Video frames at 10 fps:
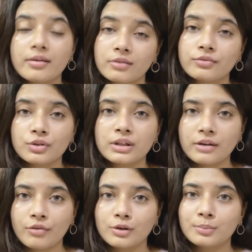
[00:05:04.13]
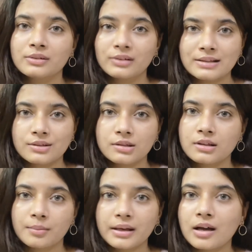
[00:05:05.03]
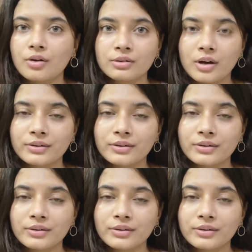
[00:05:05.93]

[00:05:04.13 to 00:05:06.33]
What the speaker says: are a lot of good affordable cleansers coming out